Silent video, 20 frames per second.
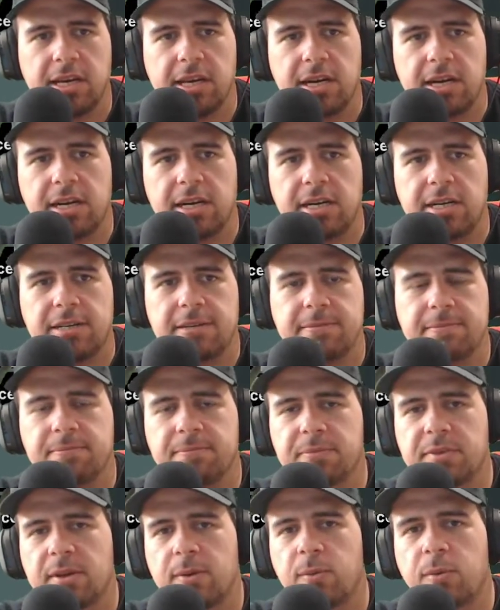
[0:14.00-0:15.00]

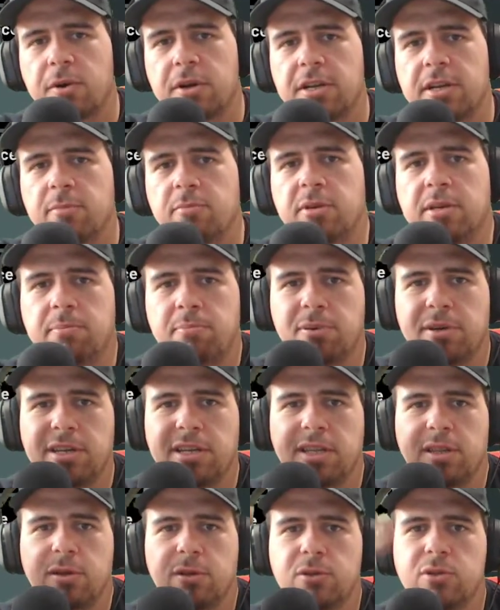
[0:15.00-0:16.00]
Um, we're gonna be
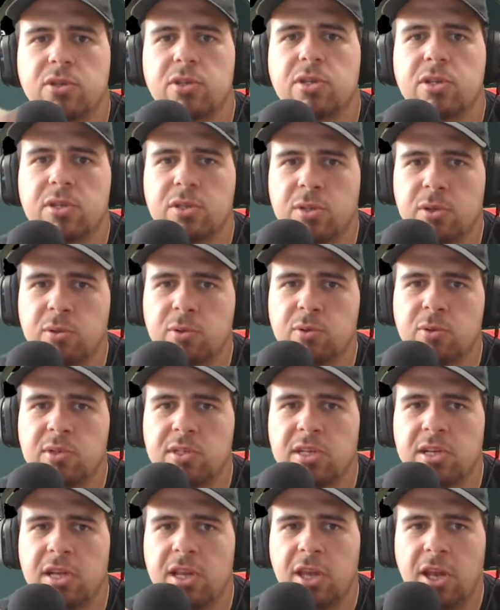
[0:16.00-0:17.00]
putting those
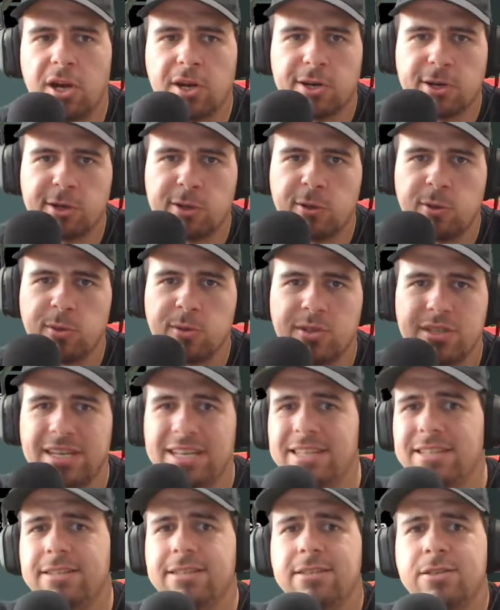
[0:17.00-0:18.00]
those uh, locker codes
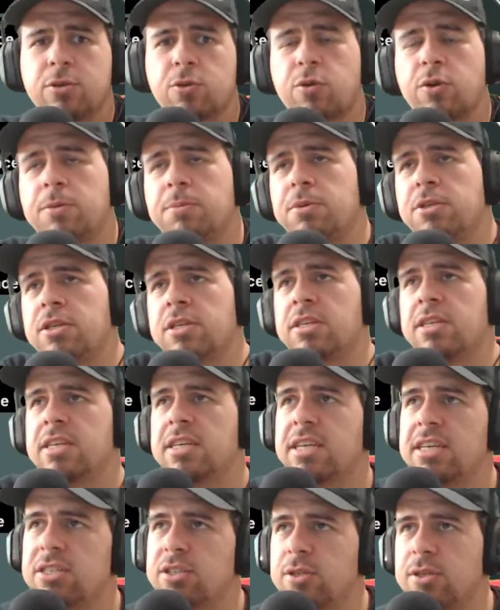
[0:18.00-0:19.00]
in the description
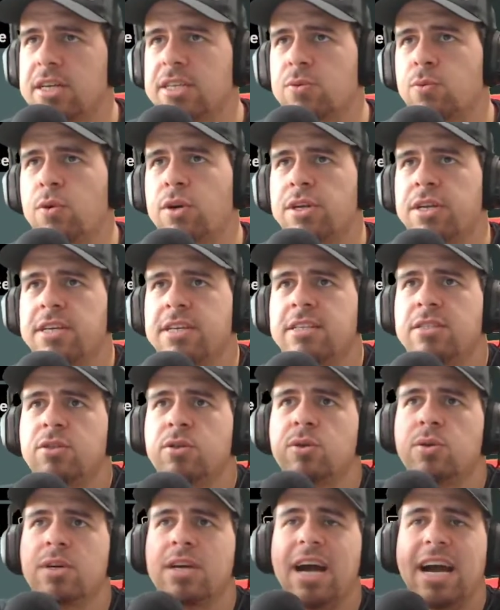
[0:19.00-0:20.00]
in case you guys want to
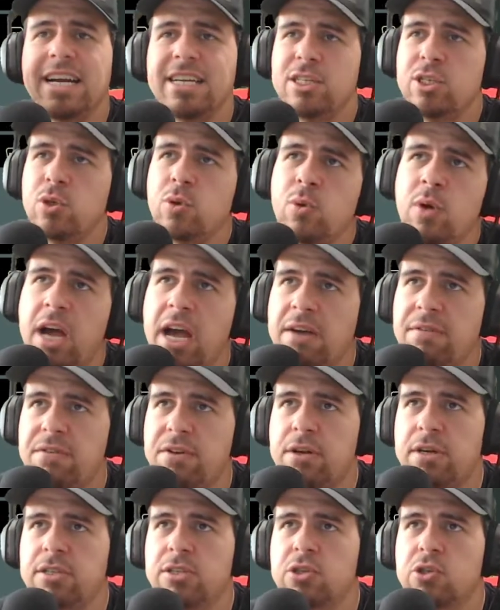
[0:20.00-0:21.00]
enter it. I do have
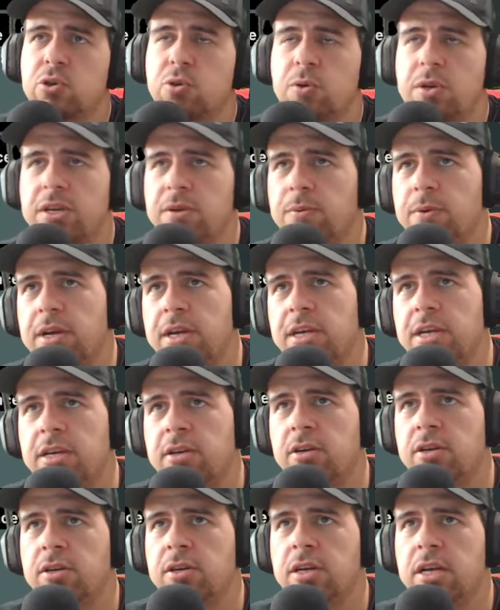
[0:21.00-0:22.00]
it on screen right
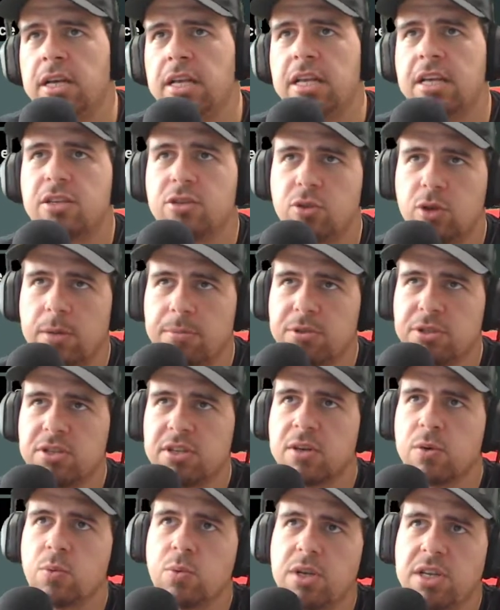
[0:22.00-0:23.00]
here, so I'm just
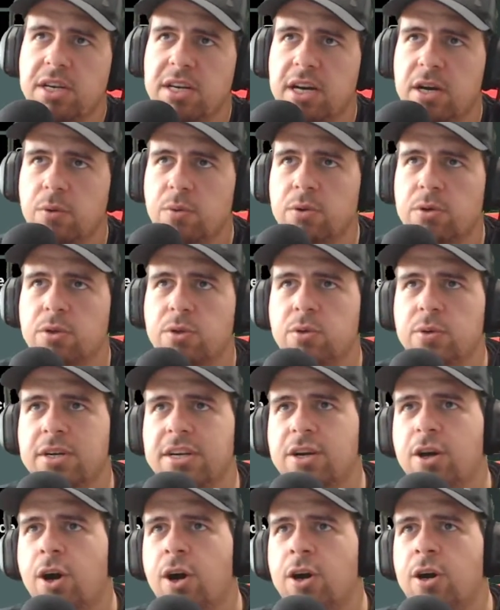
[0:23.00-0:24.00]
gonna read it out real
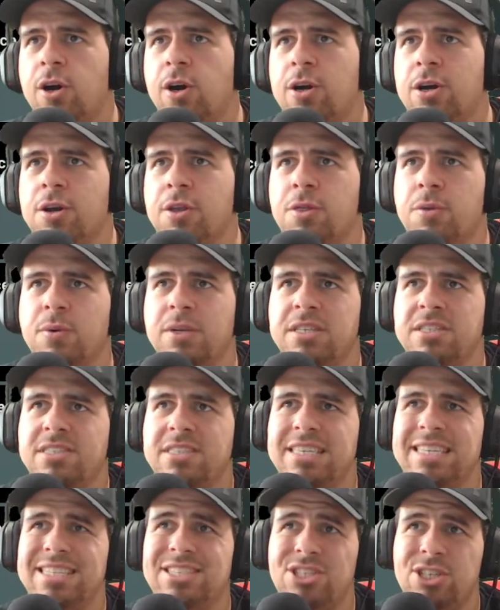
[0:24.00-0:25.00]
quick.
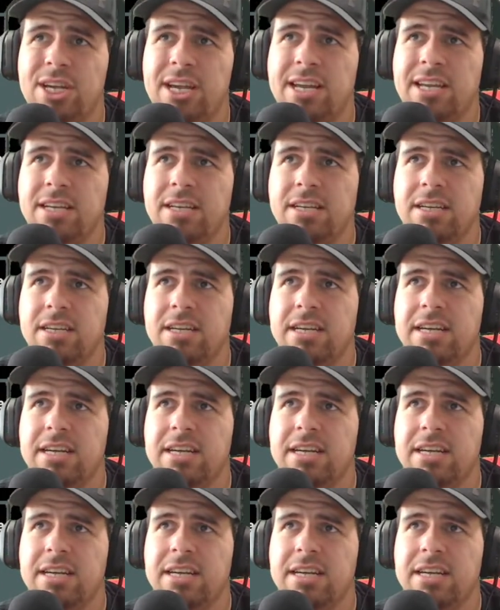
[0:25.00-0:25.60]
RR3CJ,